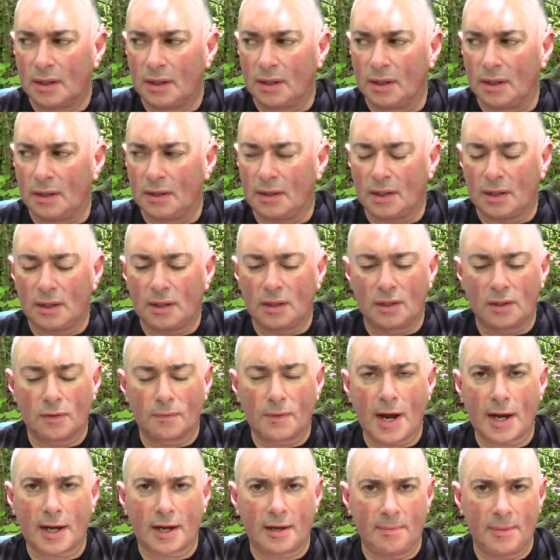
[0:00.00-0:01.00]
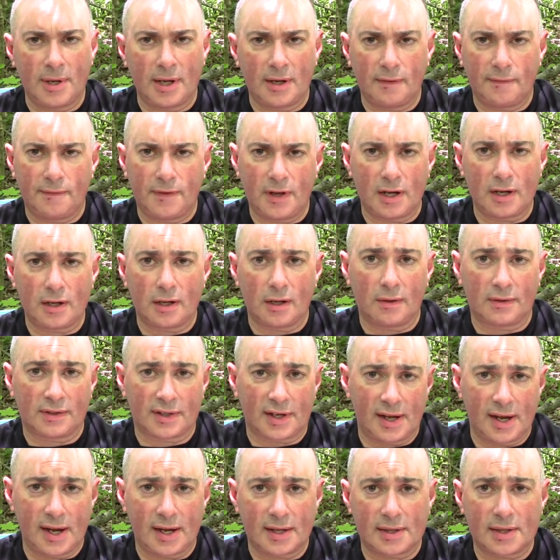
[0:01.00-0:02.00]
and then in the recommended videos,
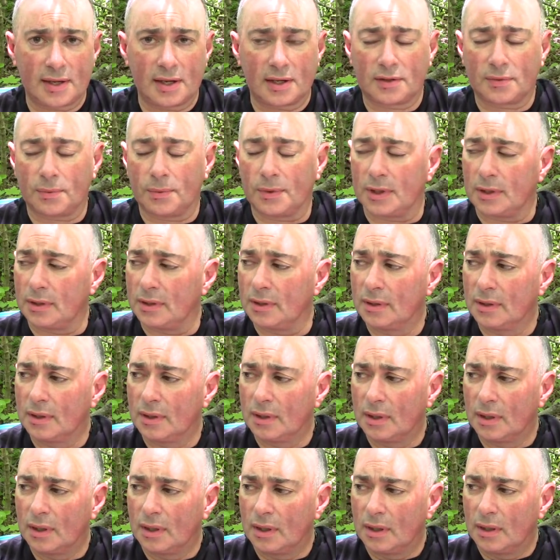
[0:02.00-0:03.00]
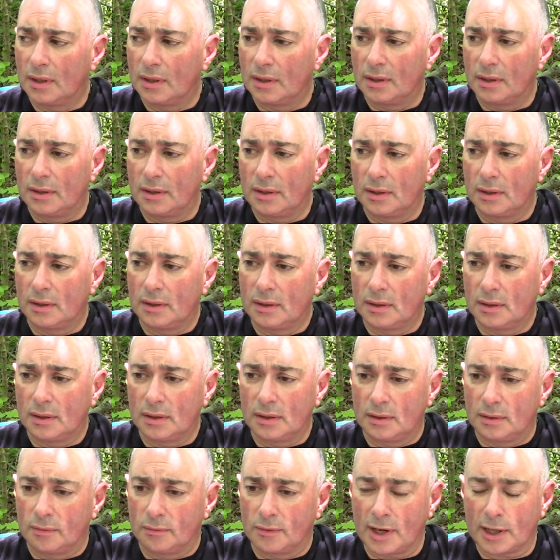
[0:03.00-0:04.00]
I hate this one.
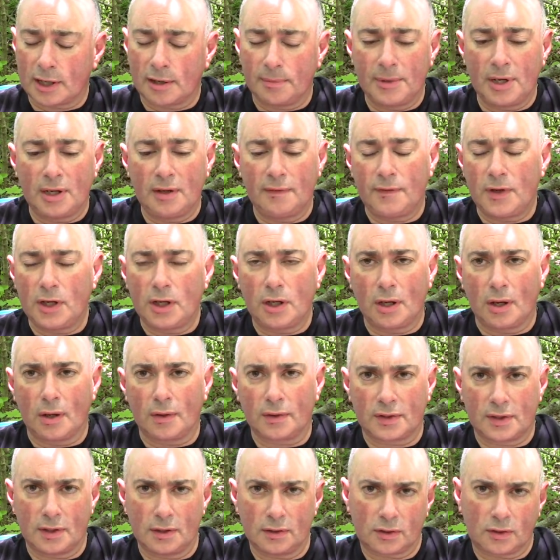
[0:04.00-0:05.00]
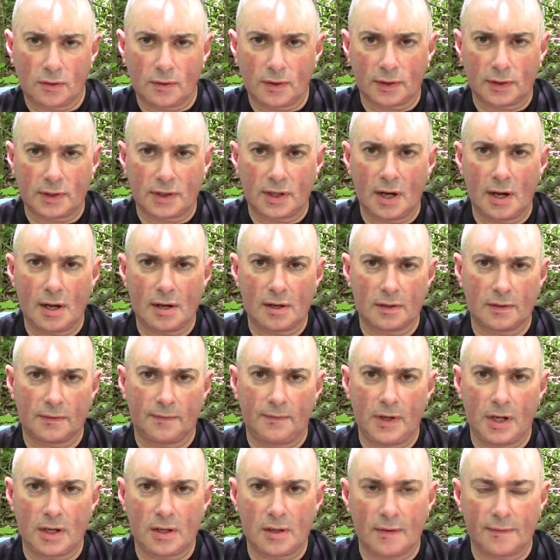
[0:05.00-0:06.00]
Recommended videos. Here's Chris Tanner's
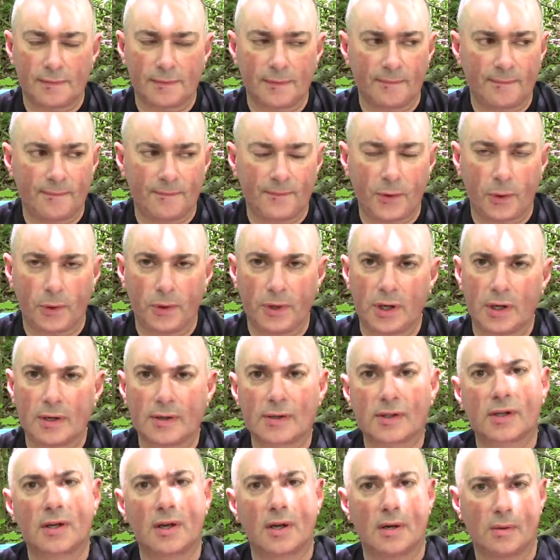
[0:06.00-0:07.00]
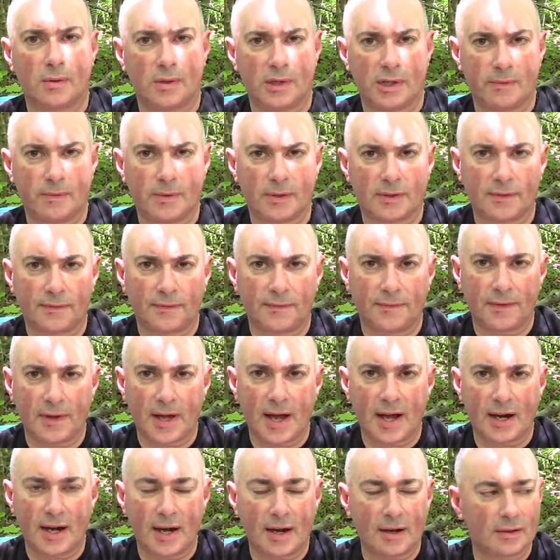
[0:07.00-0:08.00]
video from four years ago when he was a
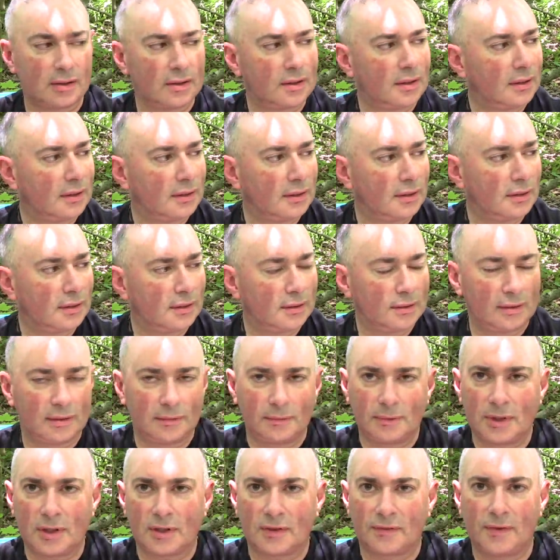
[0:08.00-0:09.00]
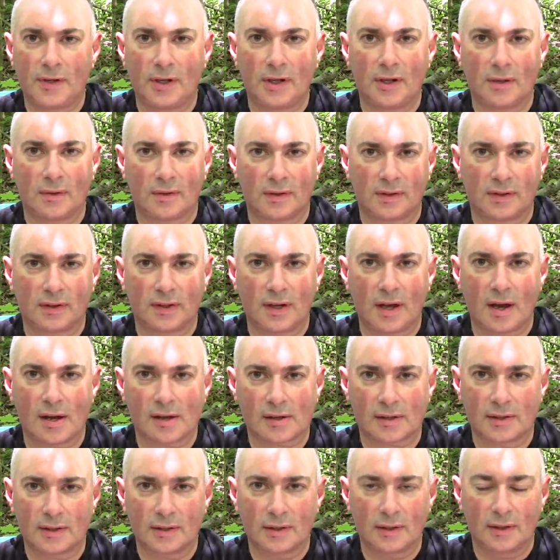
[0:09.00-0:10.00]
flat out, when his video
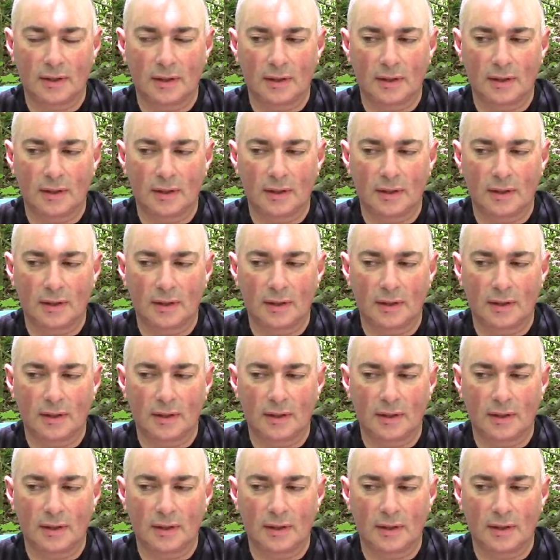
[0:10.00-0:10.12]
sucked,